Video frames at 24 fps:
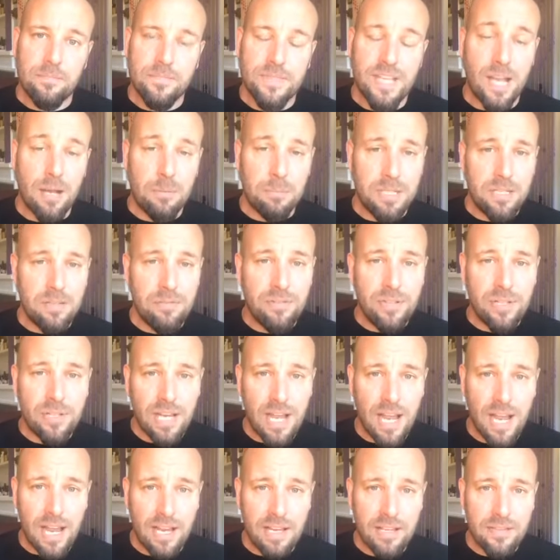How many of you
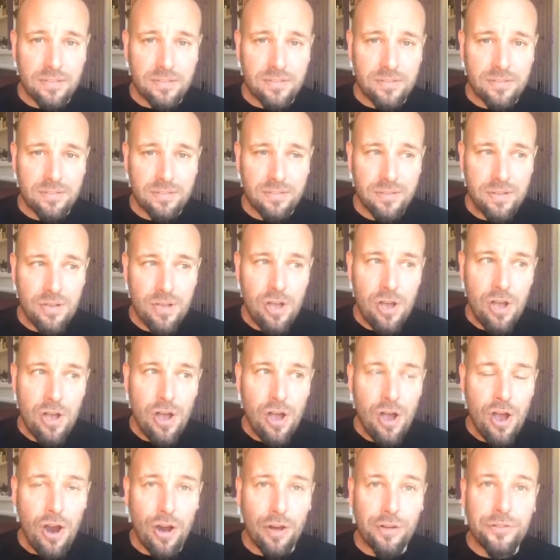guys
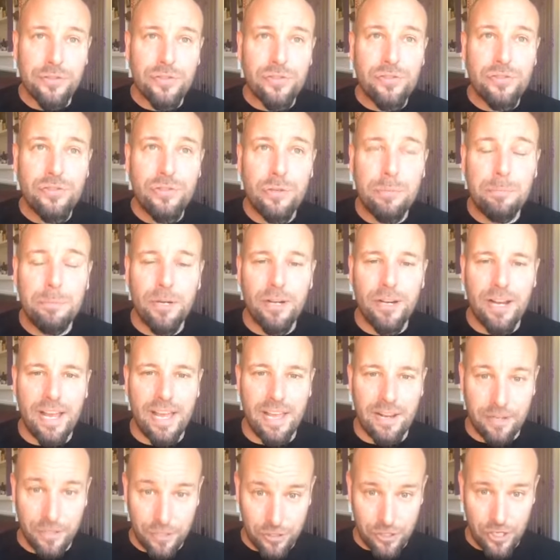are super
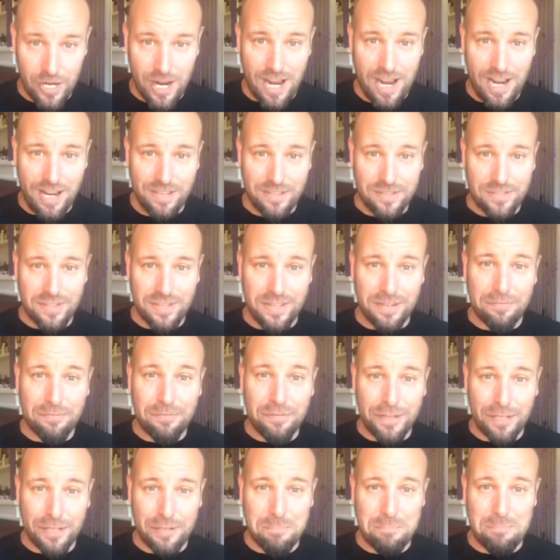energized and
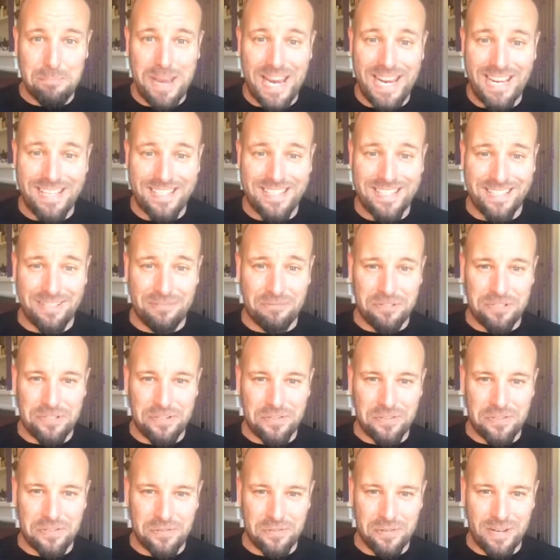feel amazing when you're
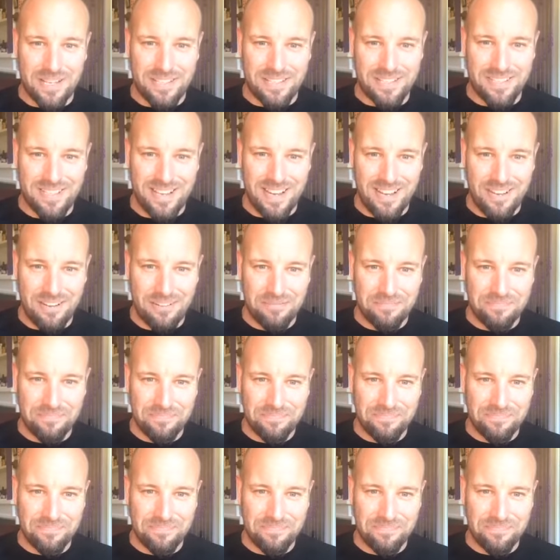stressed out?